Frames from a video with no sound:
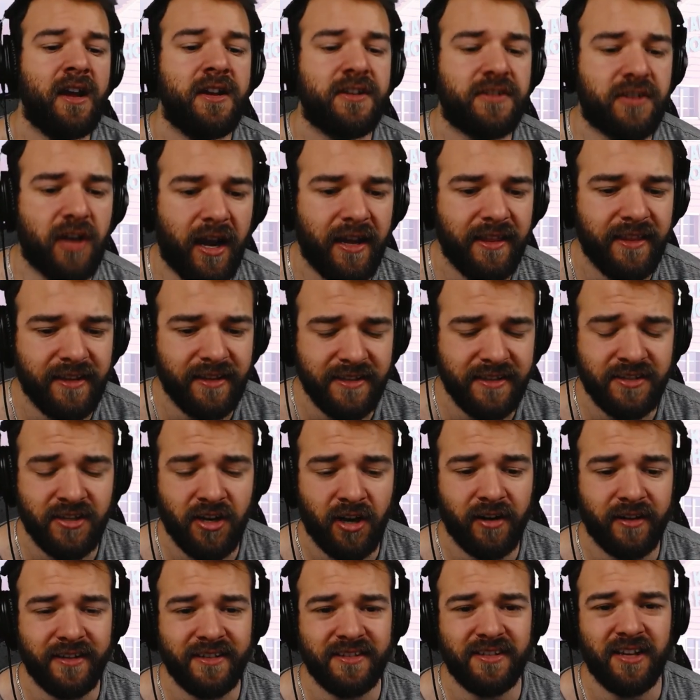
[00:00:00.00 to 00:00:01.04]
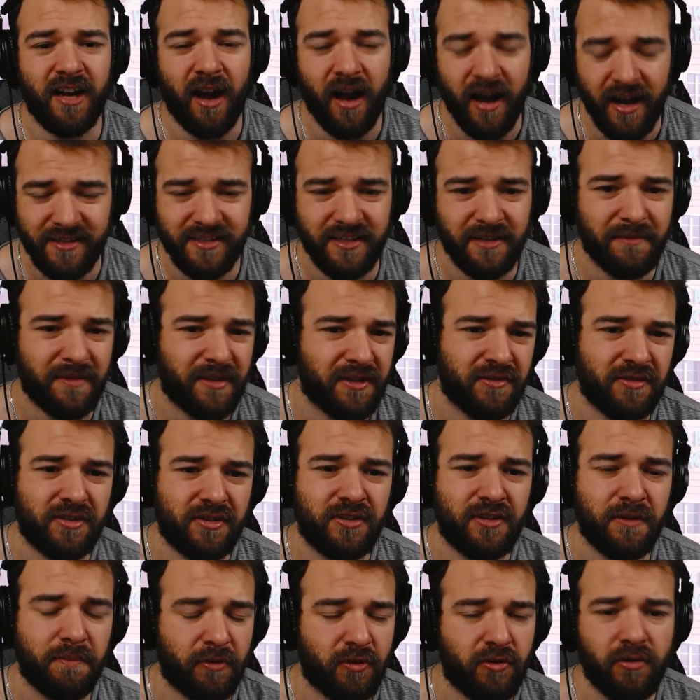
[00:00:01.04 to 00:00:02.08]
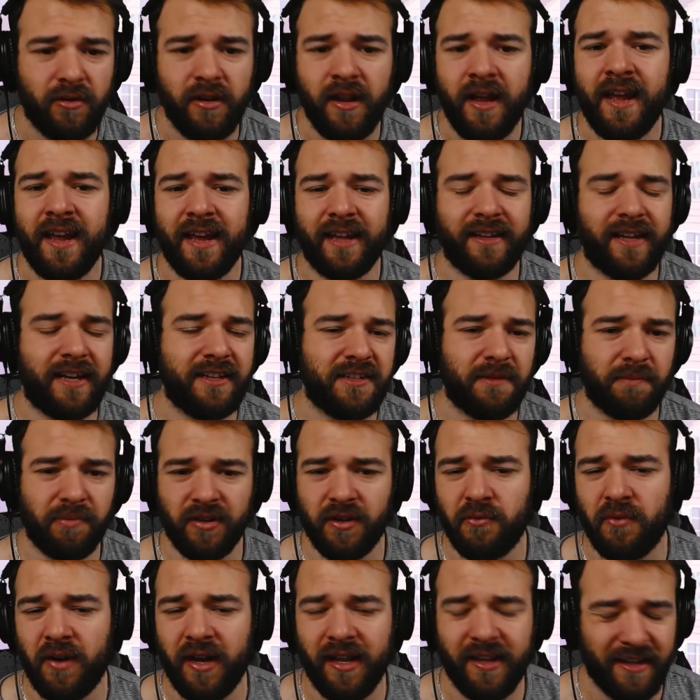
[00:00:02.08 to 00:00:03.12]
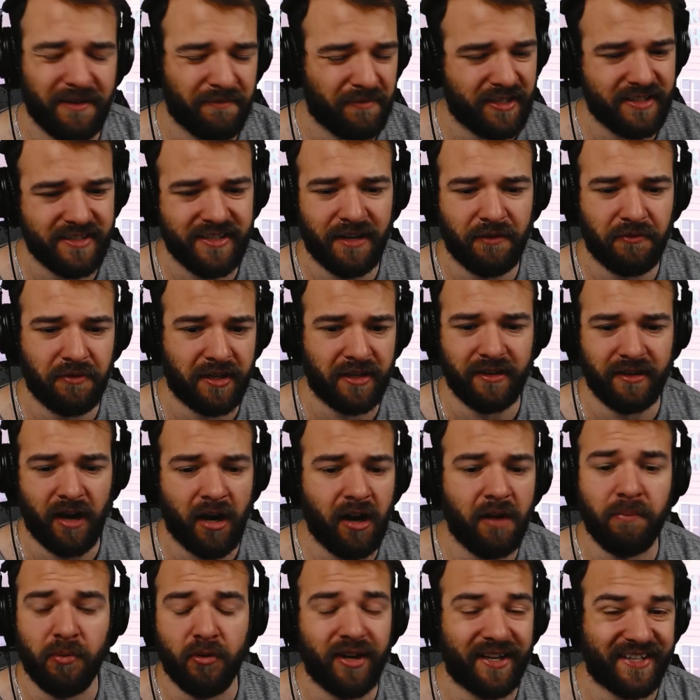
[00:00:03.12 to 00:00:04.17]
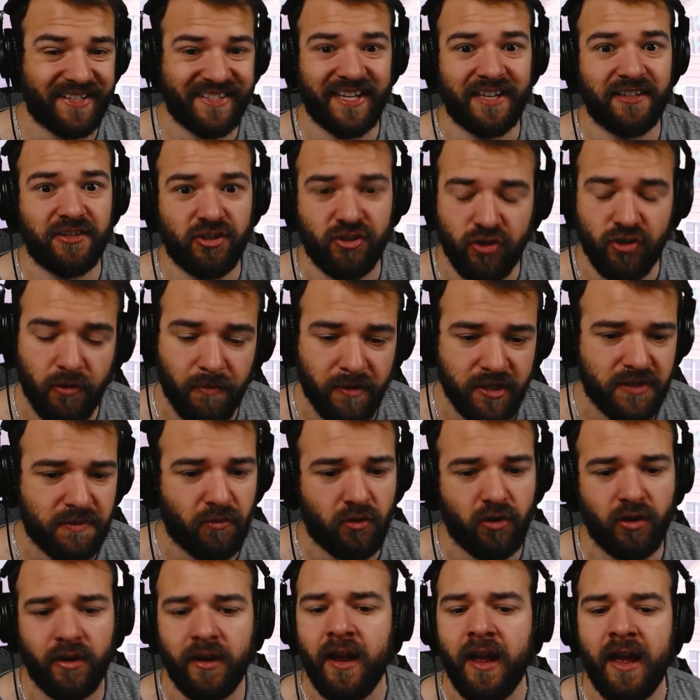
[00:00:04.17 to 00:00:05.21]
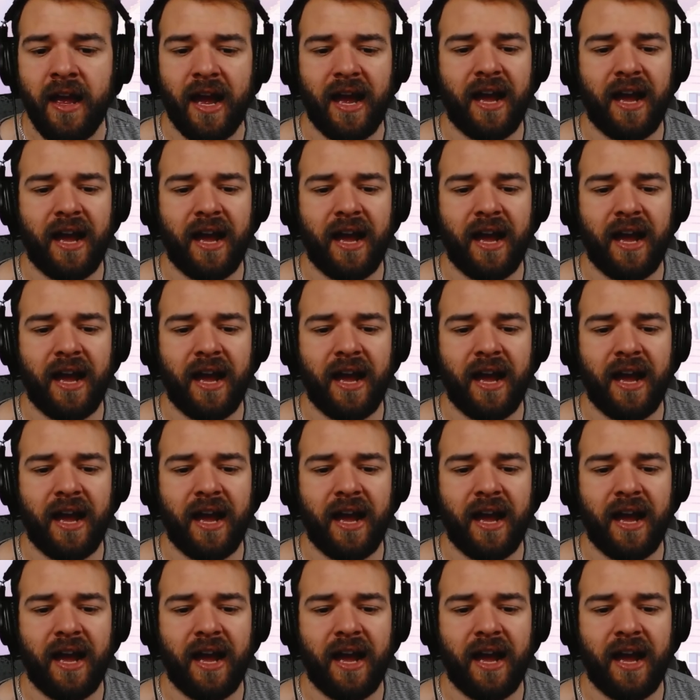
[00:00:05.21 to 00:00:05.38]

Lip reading: So I think this card is awesome. It was super cool. It lines up really well. It means that our board extends extend so much more.